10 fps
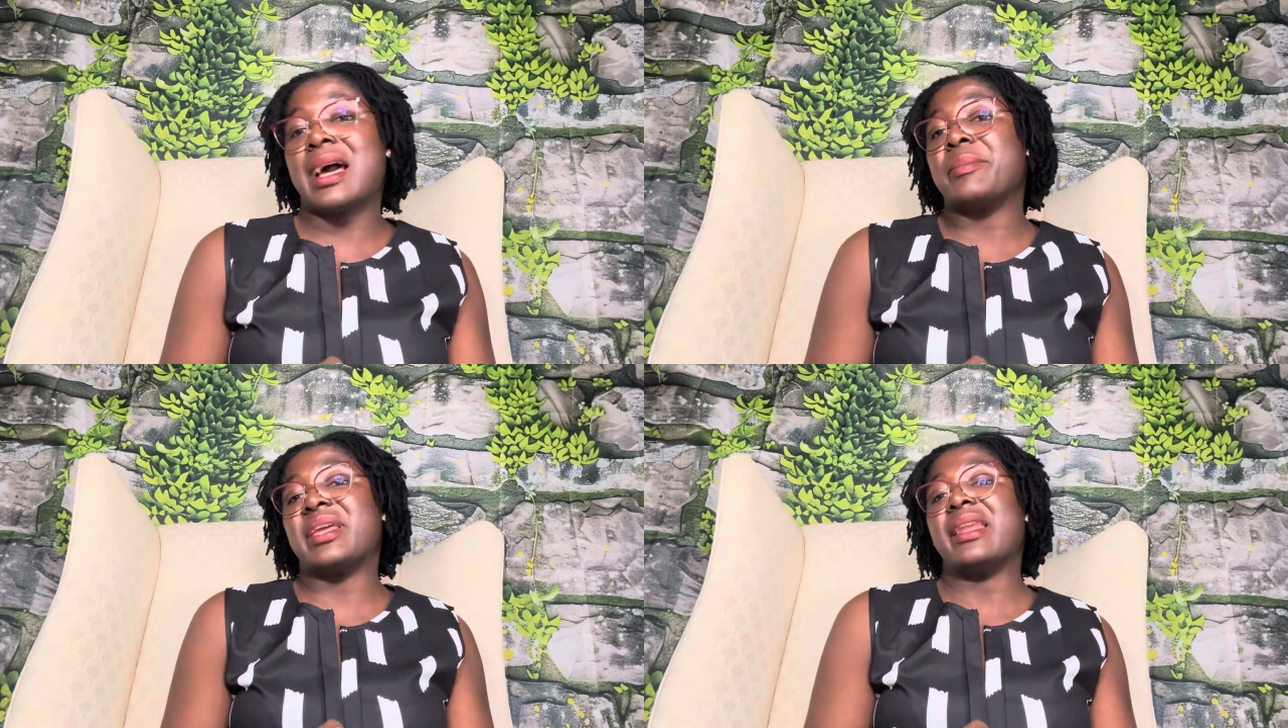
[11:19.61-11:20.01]

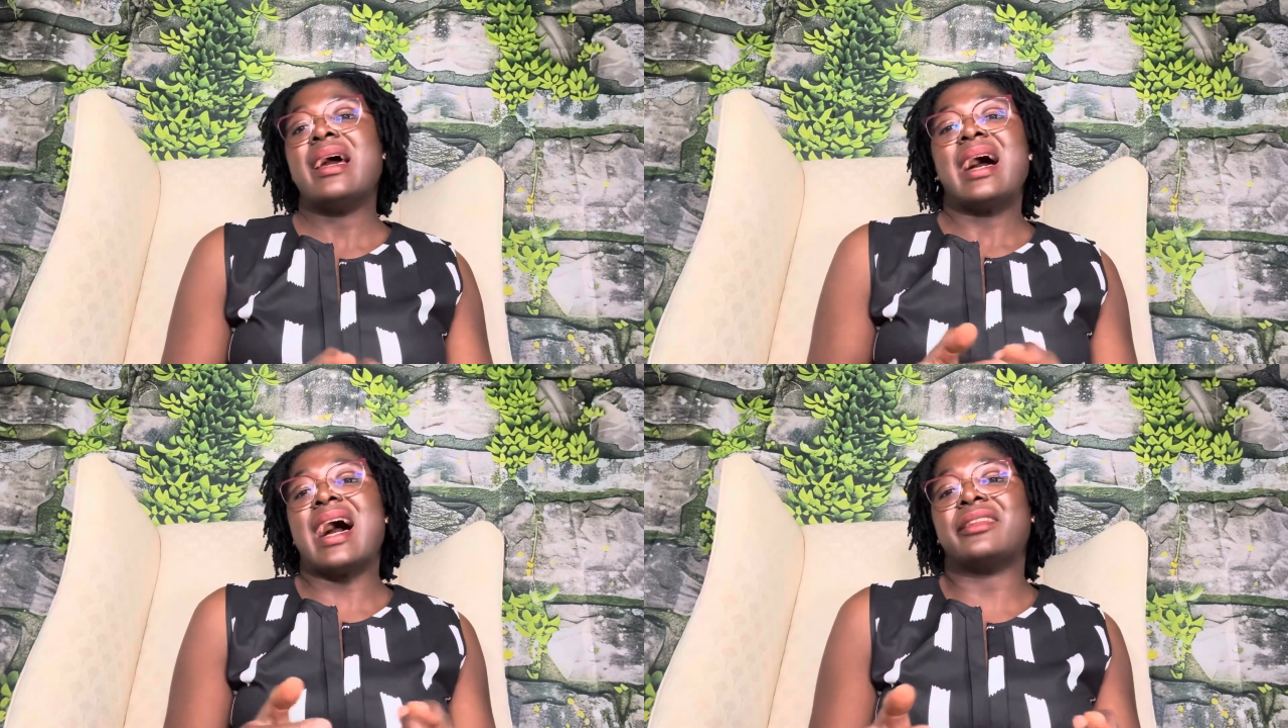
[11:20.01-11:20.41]
I mean,
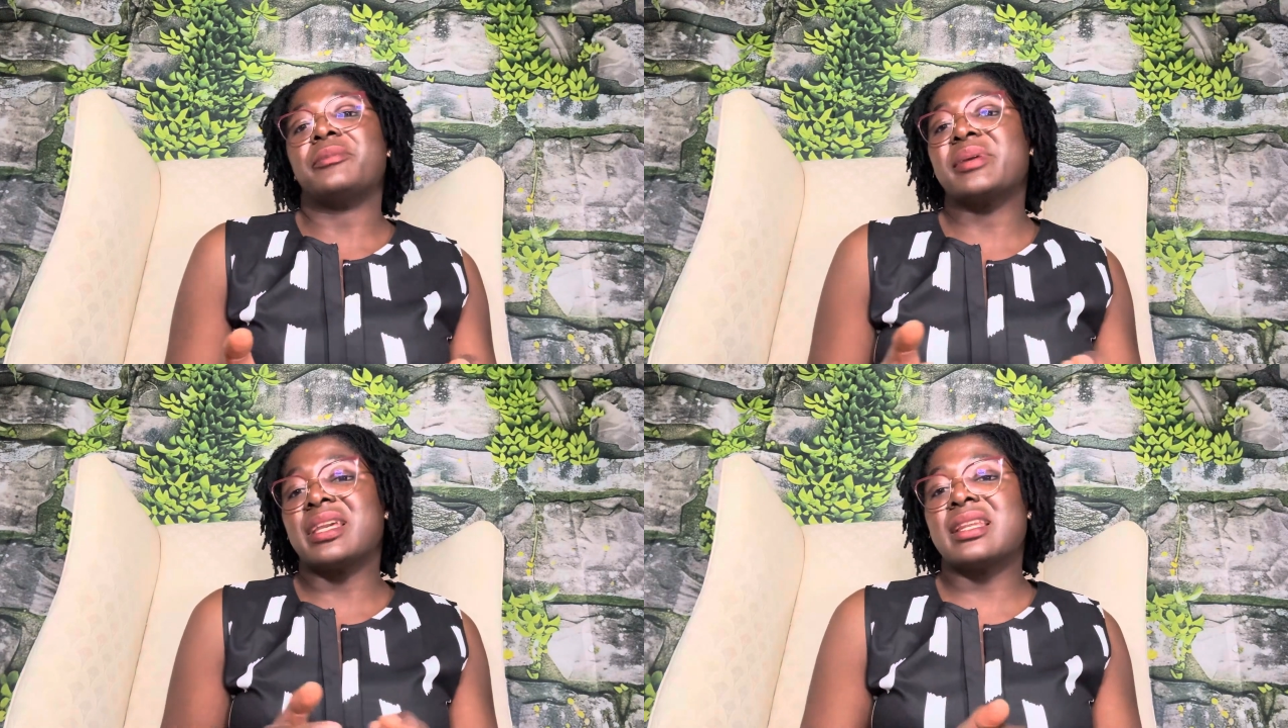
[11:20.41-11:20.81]
at the
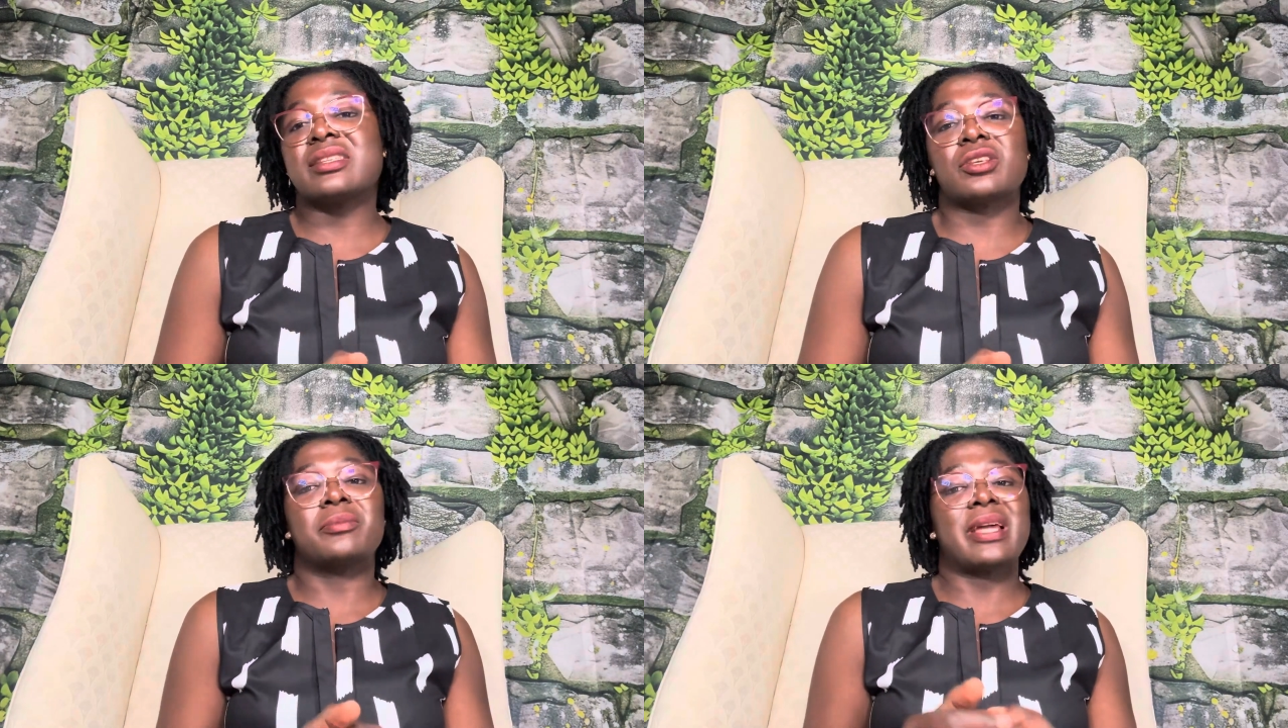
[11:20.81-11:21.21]

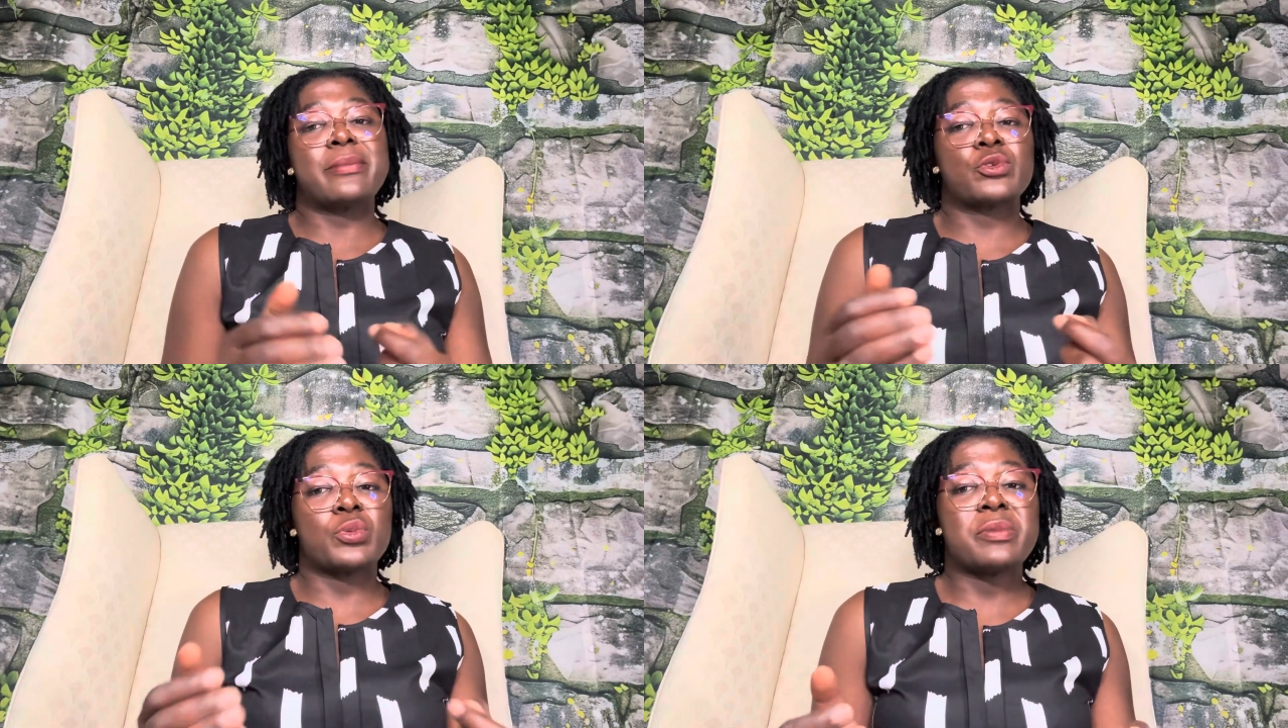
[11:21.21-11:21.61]
beginning,
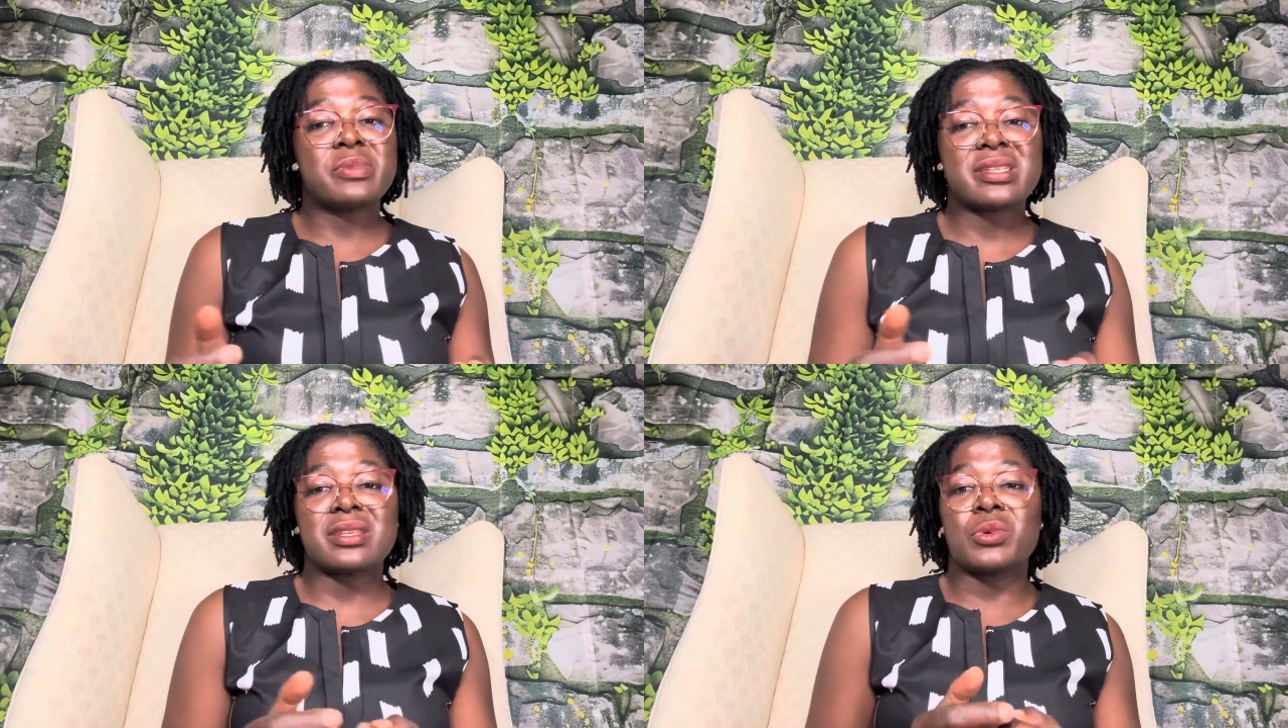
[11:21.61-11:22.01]
sometimes we're
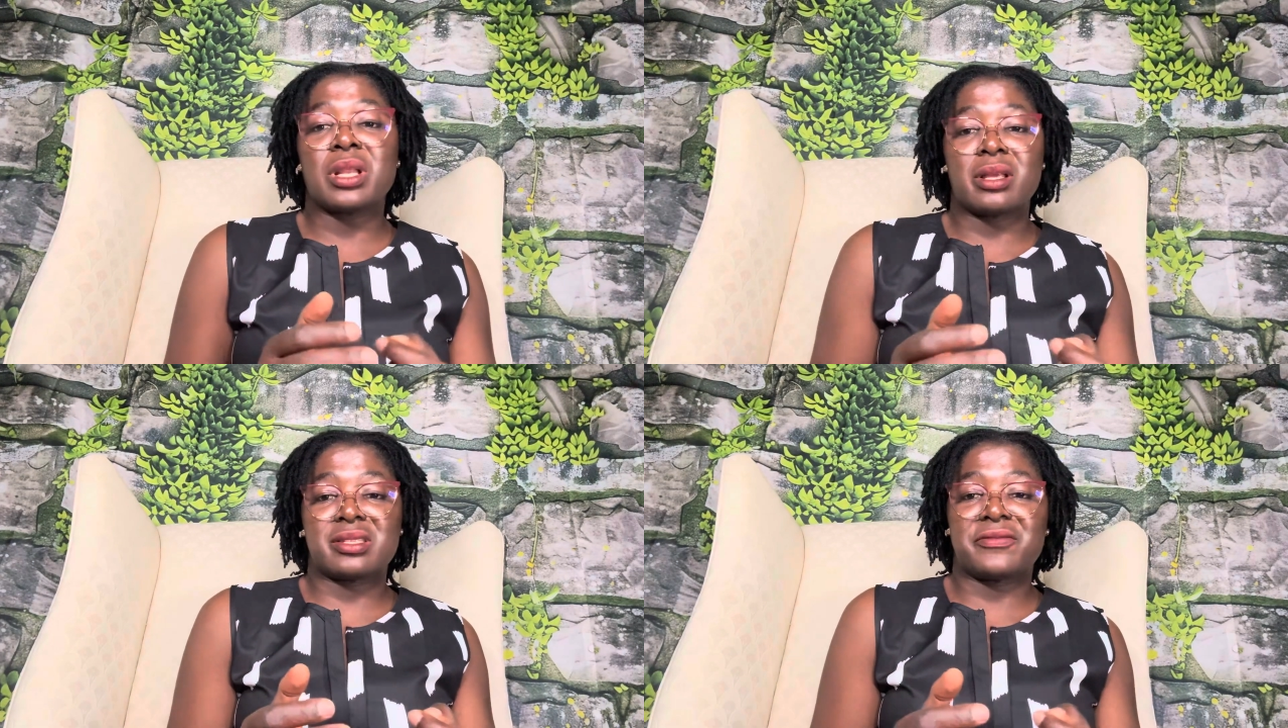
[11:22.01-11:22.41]
busy with
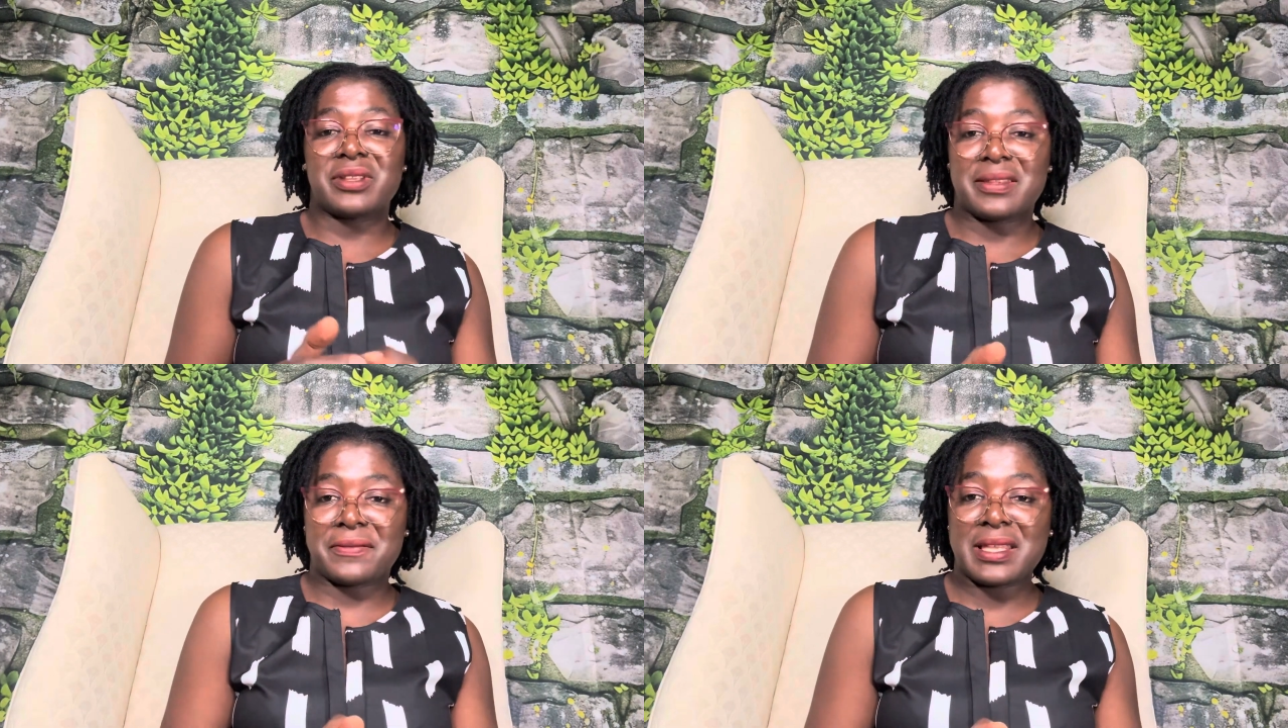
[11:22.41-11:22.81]
lots of
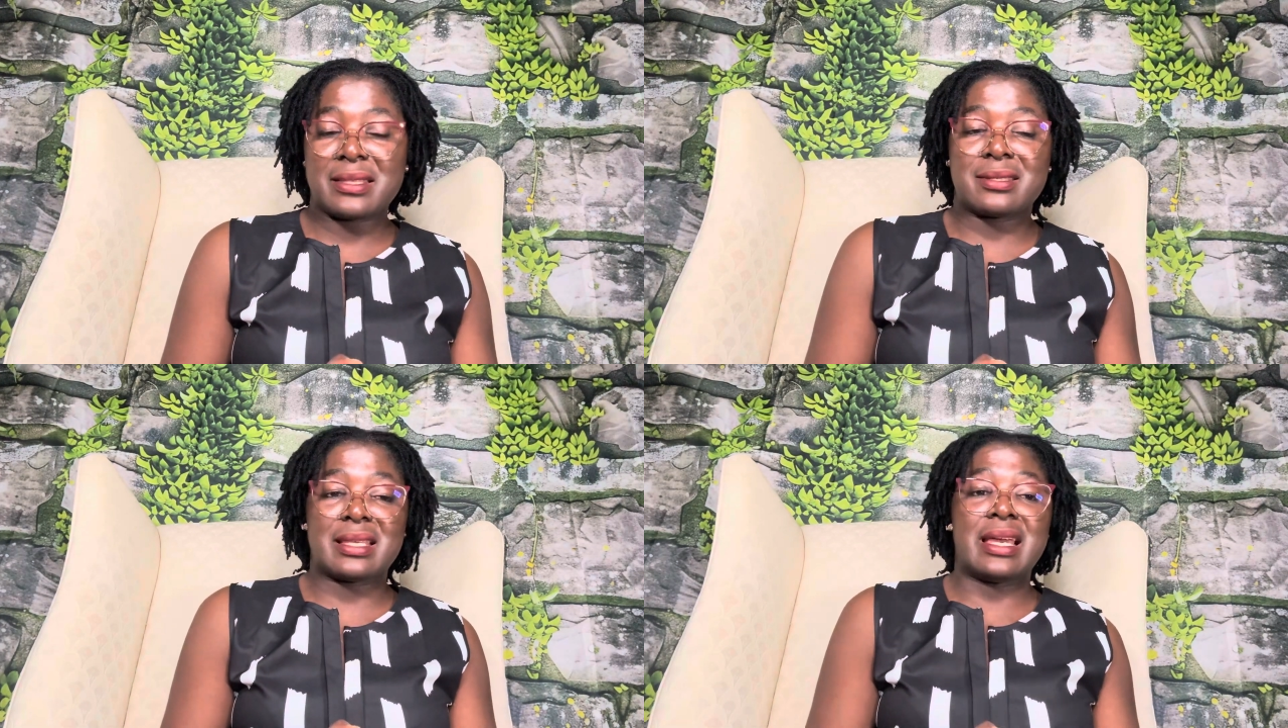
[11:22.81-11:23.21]
other things